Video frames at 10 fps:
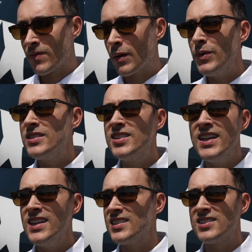and we
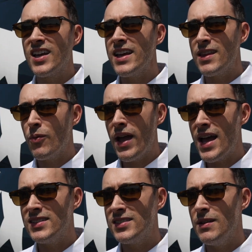see this site that we
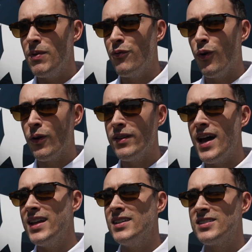hadn't seen before, and
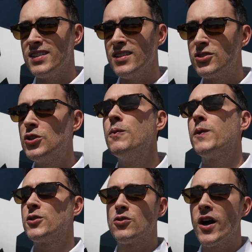that is the
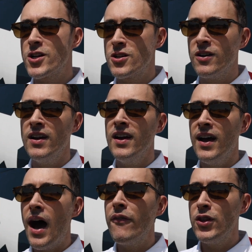superstructure
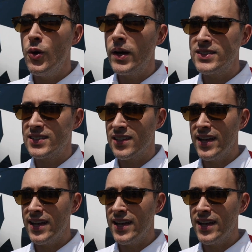of the USS